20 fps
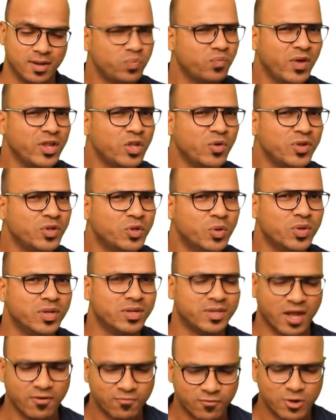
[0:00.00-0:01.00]
Where do we do
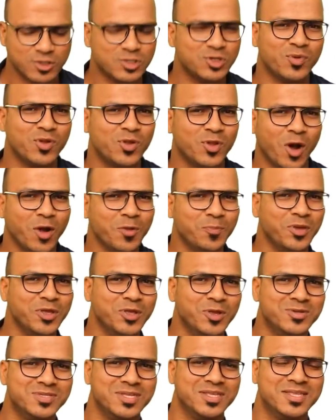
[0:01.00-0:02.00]
it? Of course, you will not be
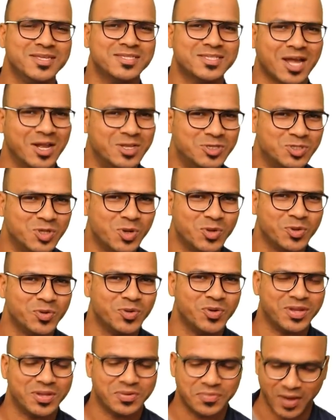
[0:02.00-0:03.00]
using this console to
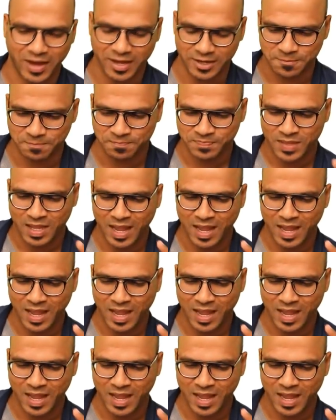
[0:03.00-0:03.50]
do it, right?